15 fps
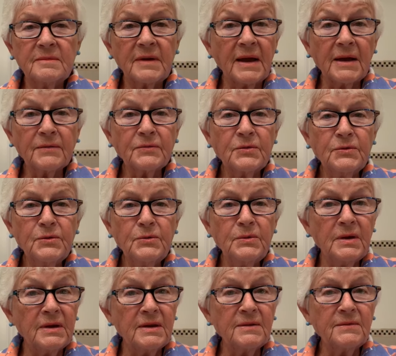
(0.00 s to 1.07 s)
afternoon,
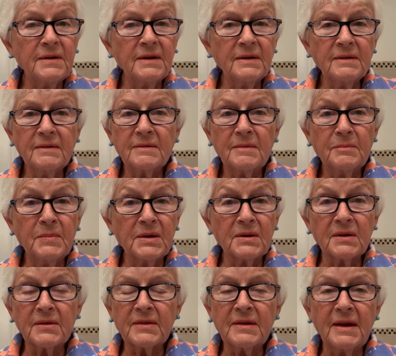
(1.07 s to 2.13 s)
evening,
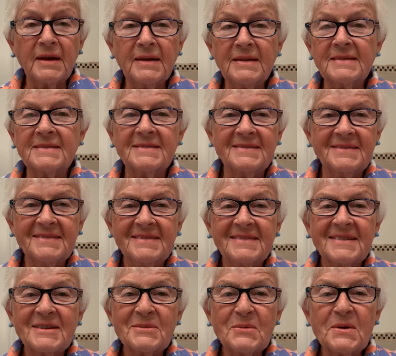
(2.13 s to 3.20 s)
middle of the night,
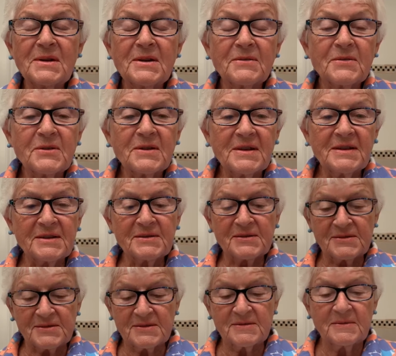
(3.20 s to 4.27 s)
whenever it
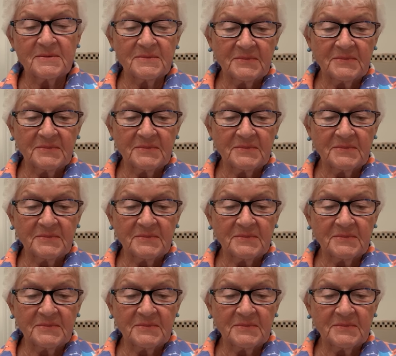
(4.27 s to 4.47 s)
is.